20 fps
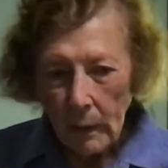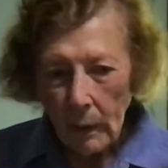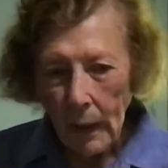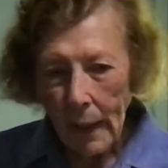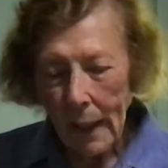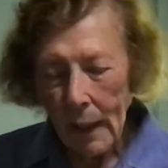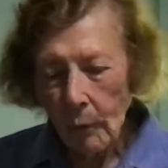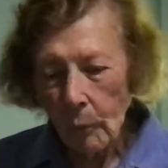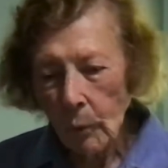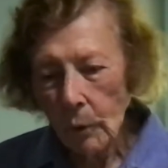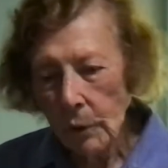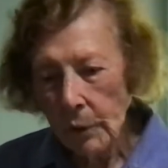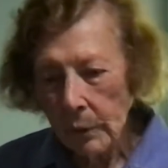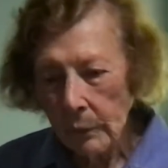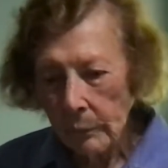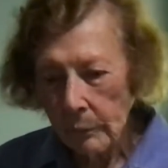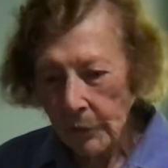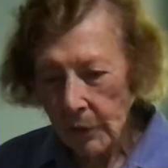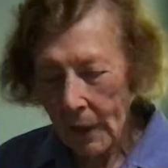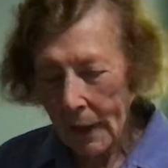How will
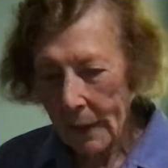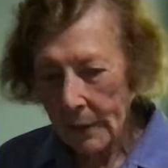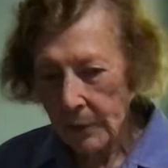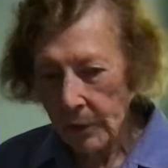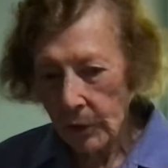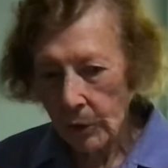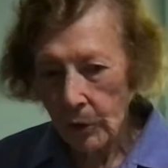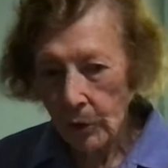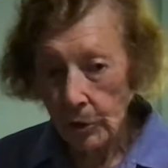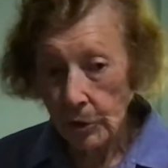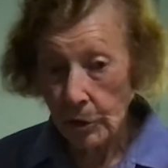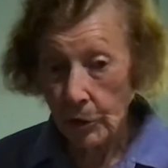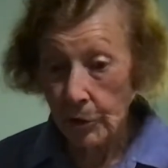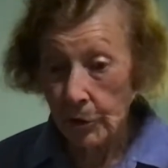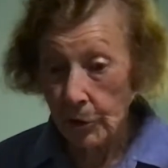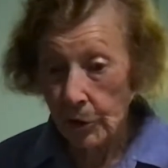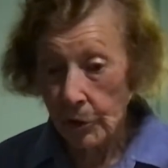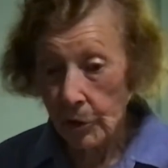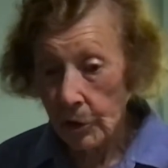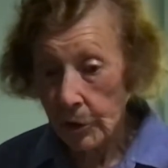you chart your course? Because
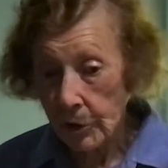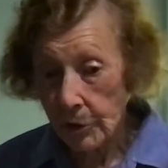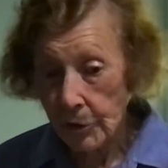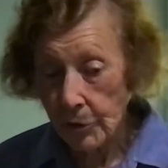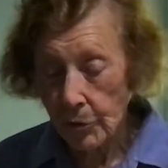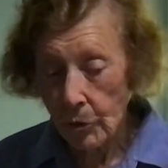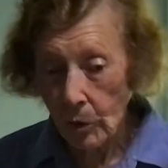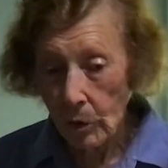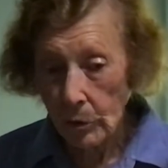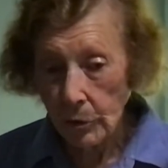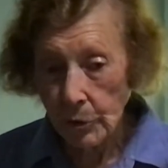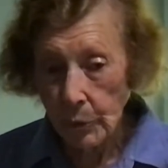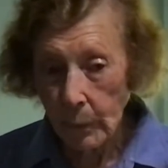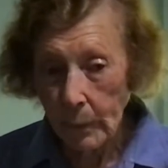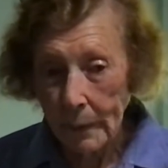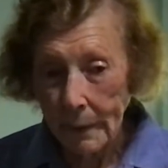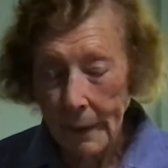you're not a strong swimmer.